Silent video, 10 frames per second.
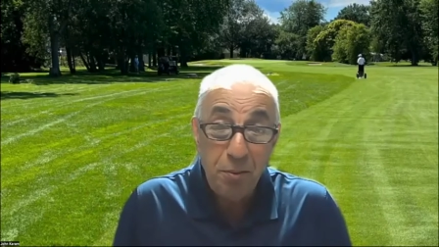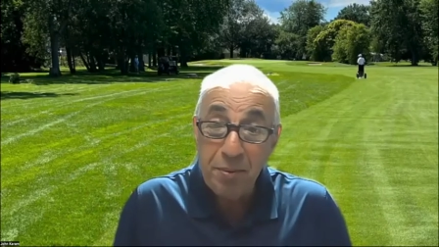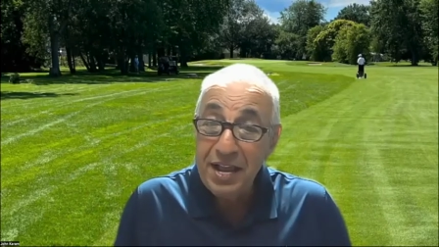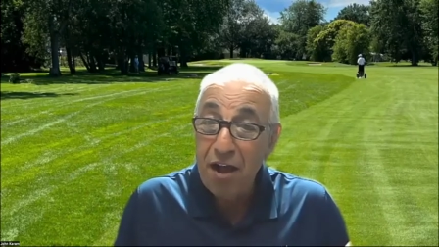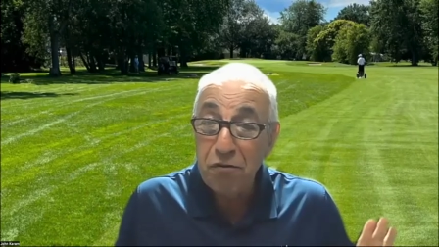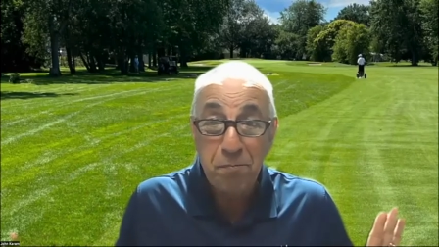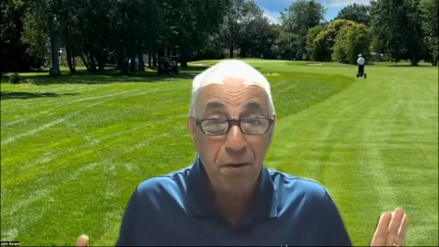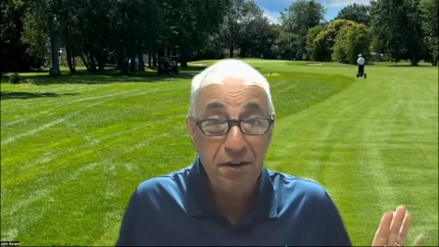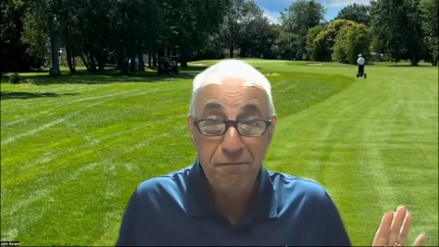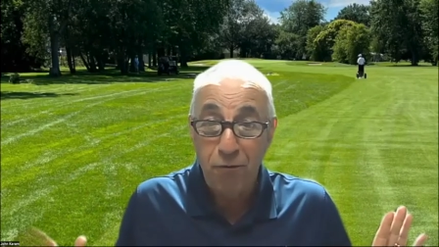Nobody else
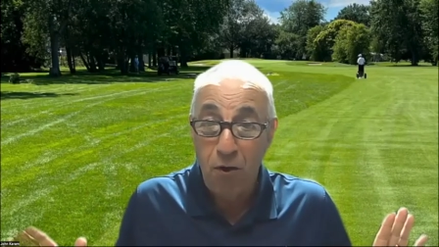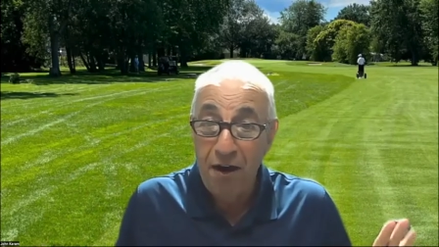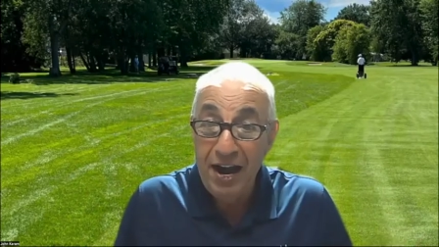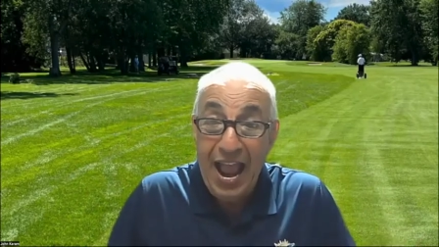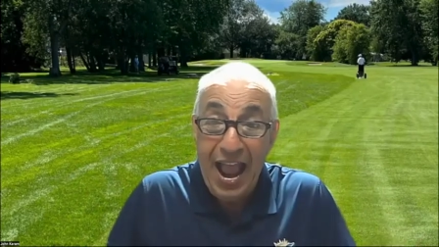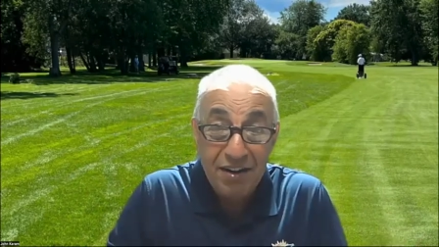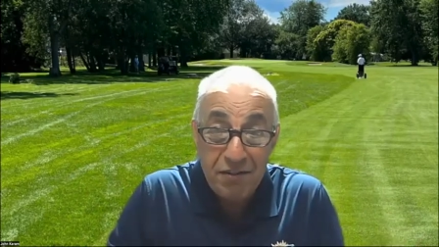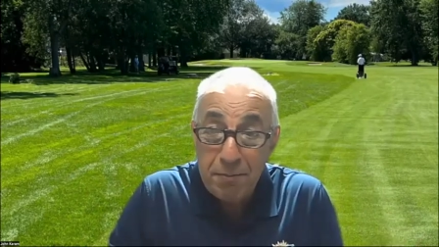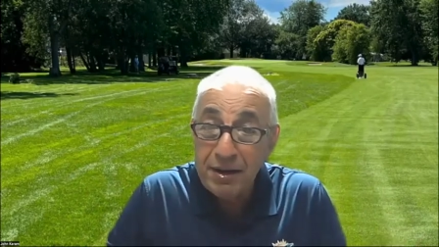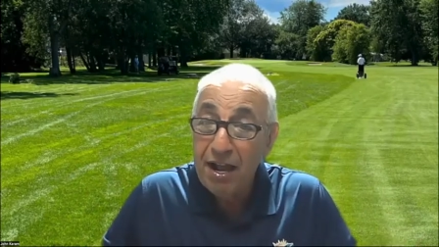birdied four, and
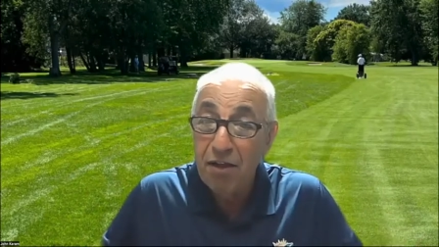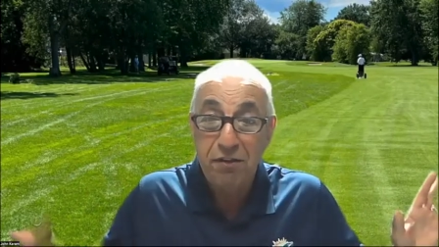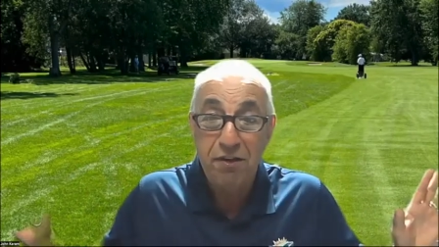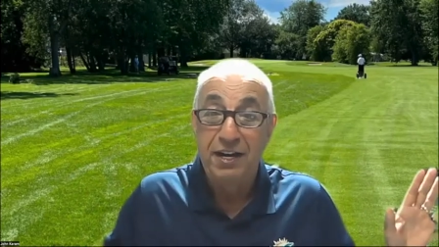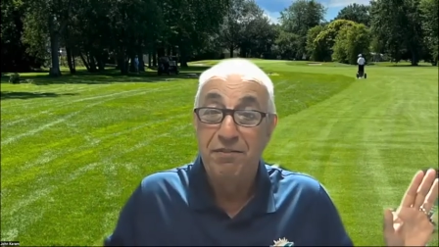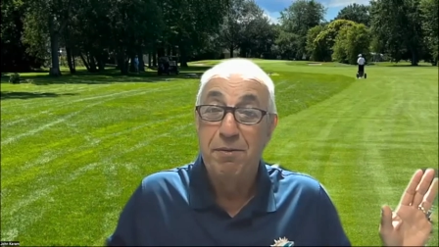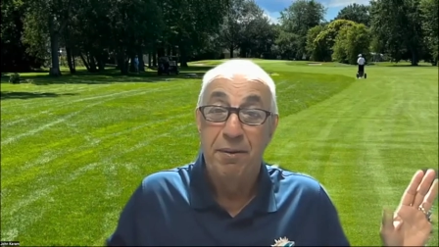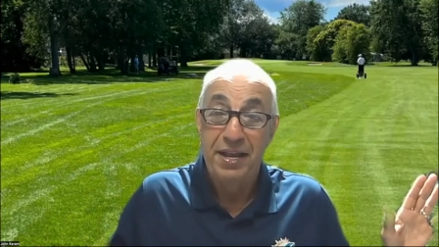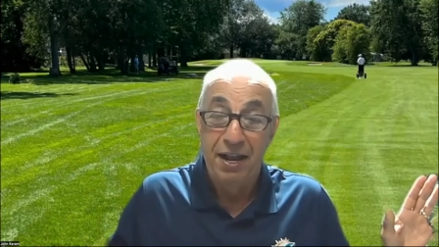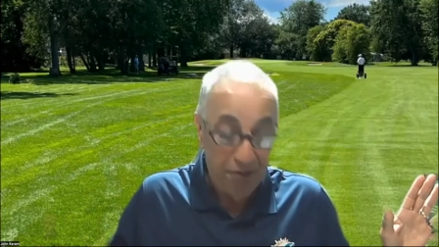everybody else cut
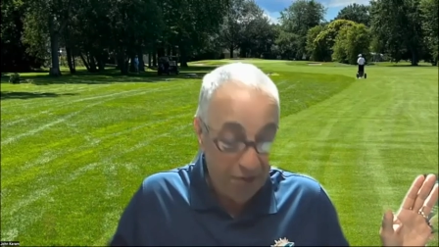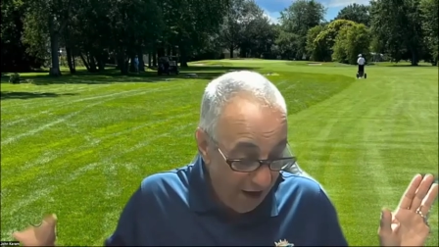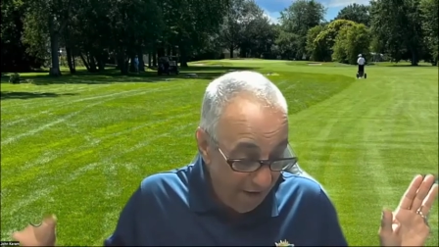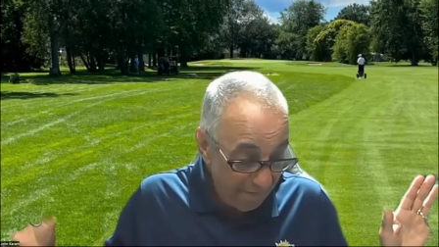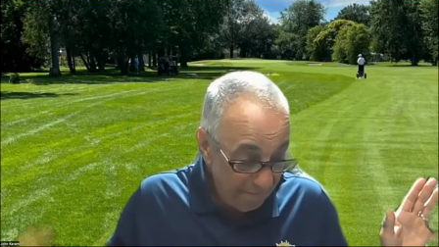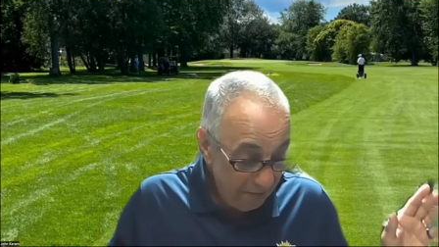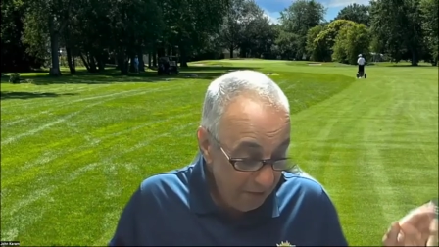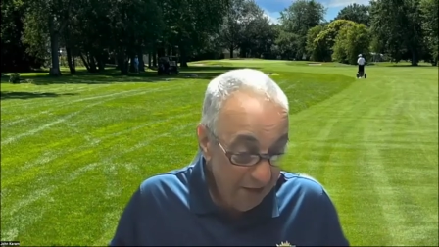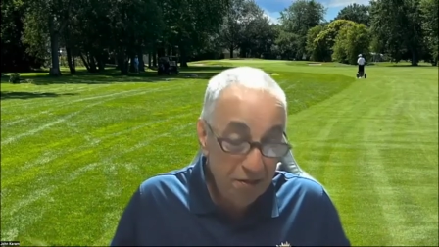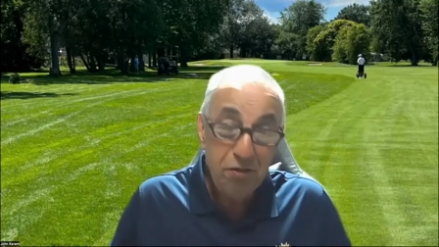everybody else off.
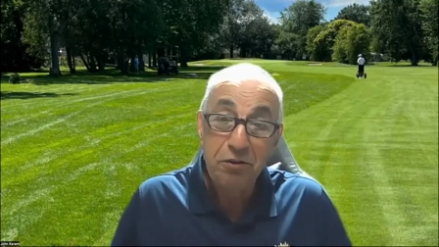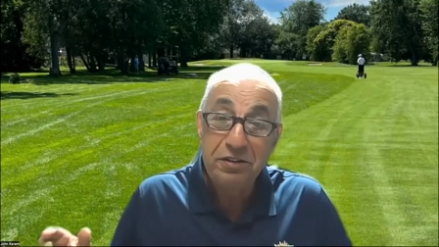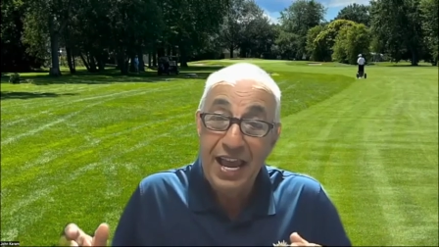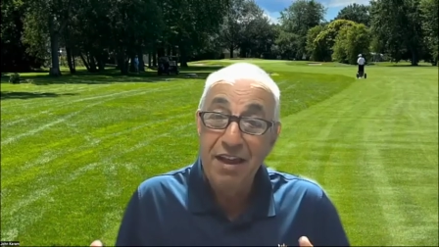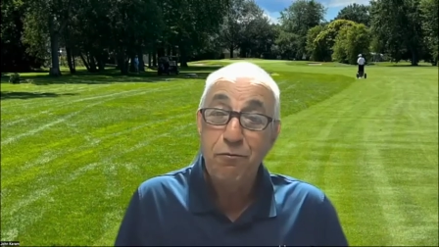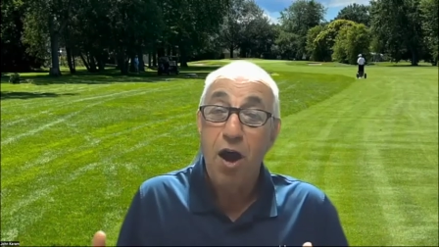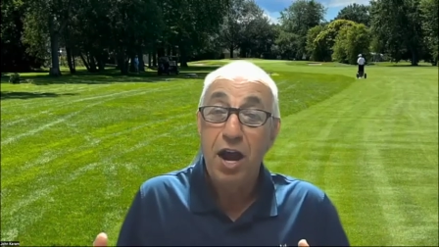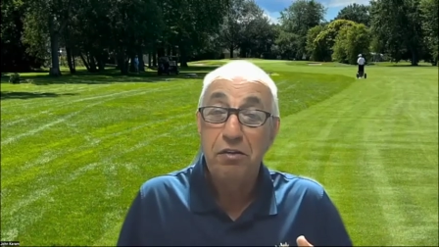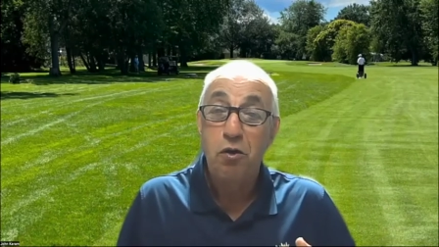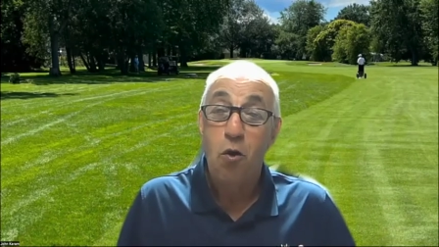So Dave
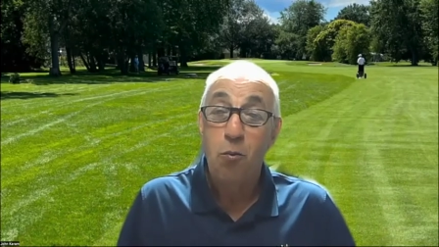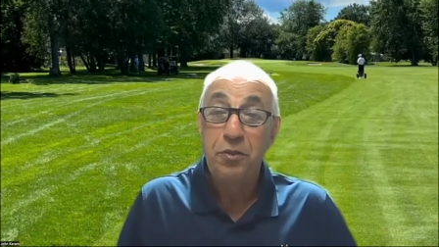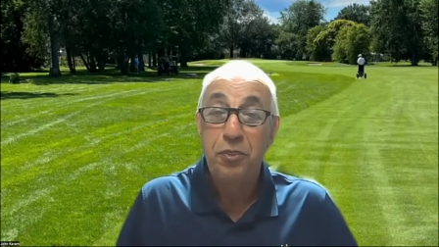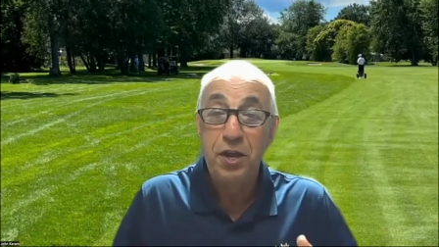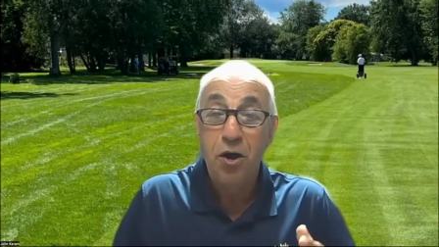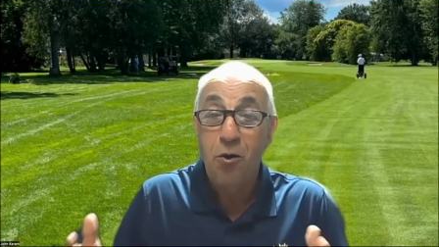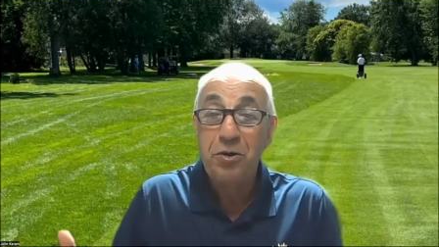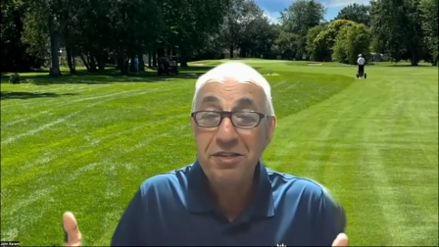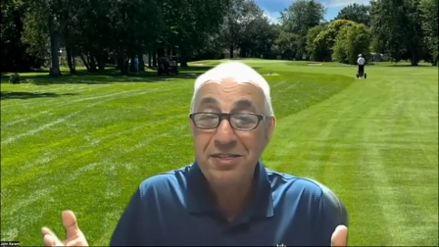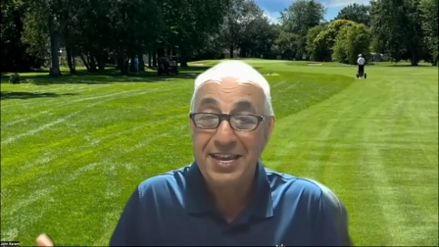walks home with the
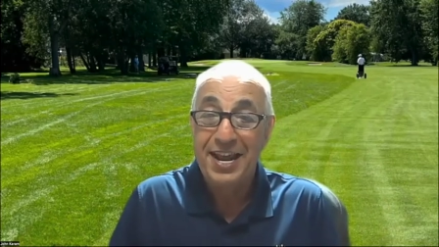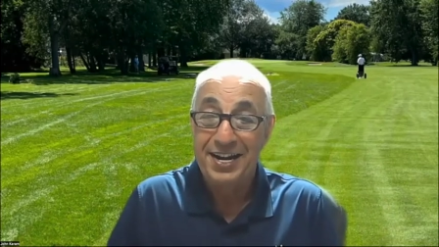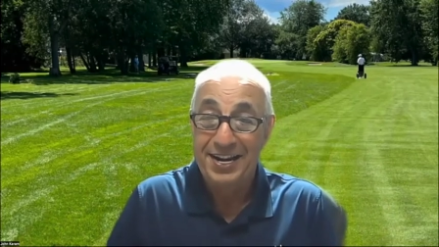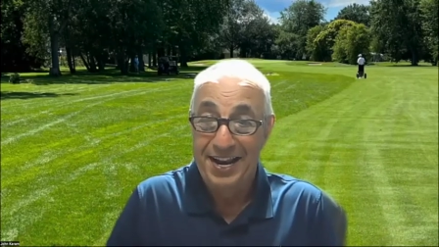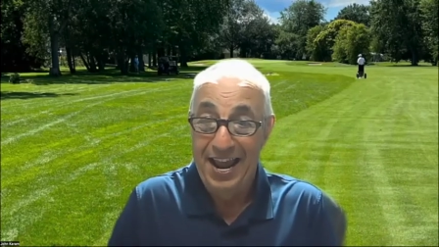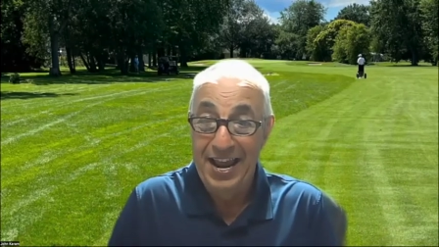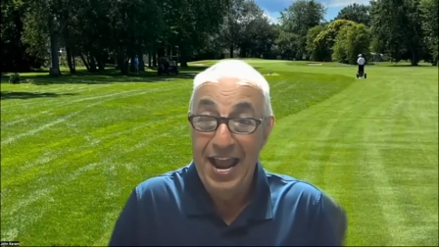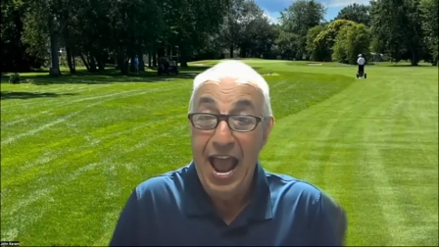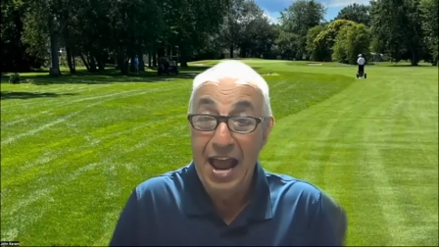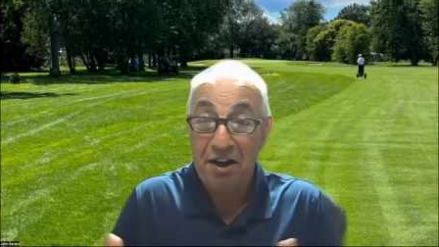only skin in A
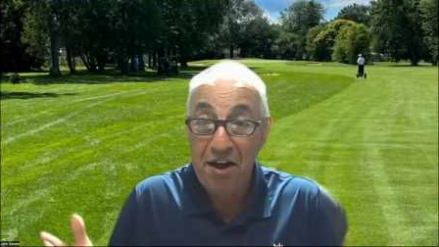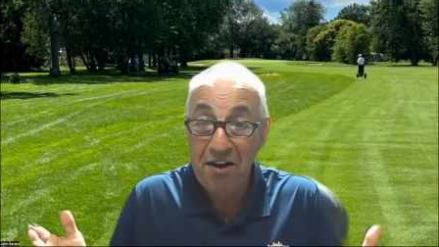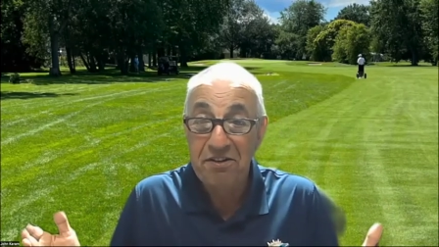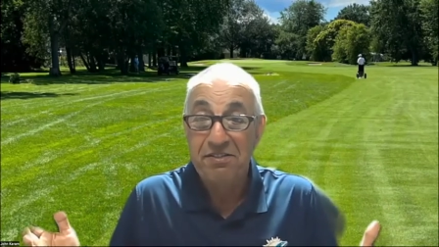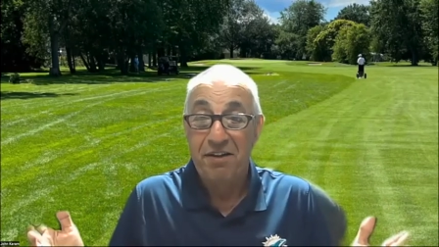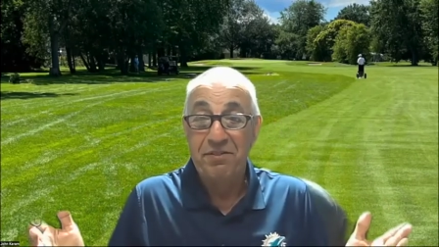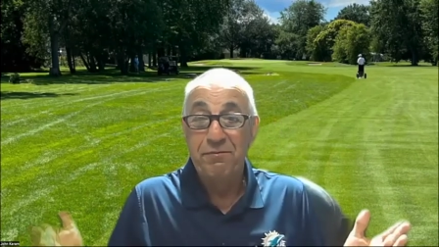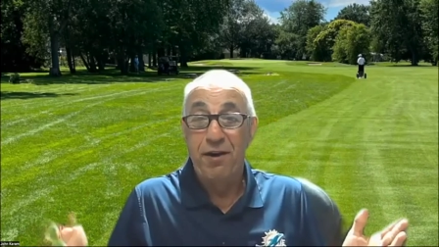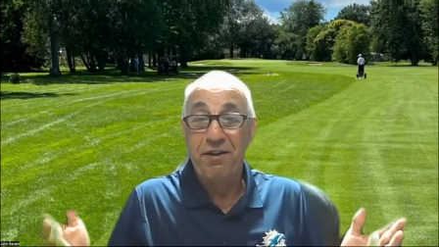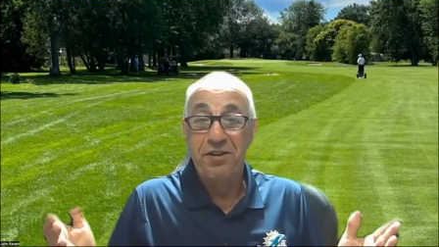and
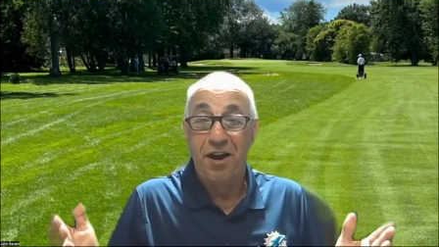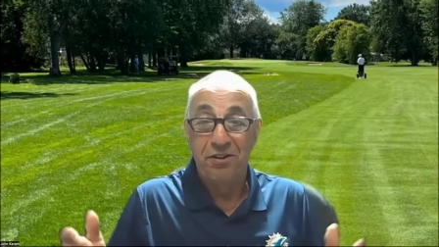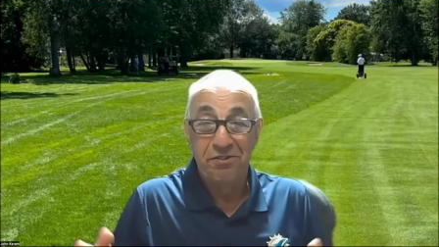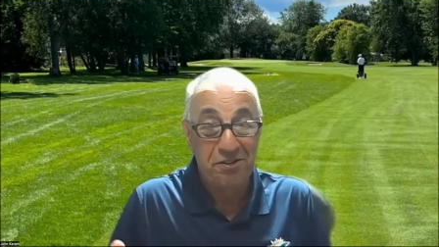$175.